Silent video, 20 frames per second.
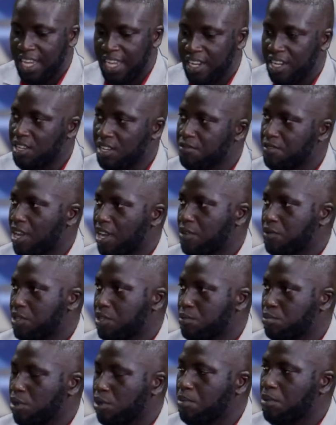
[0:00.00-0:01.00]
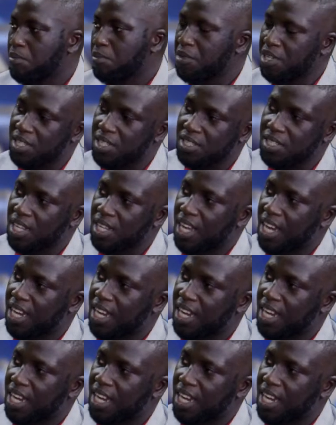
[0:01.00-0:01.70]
identify where the problem is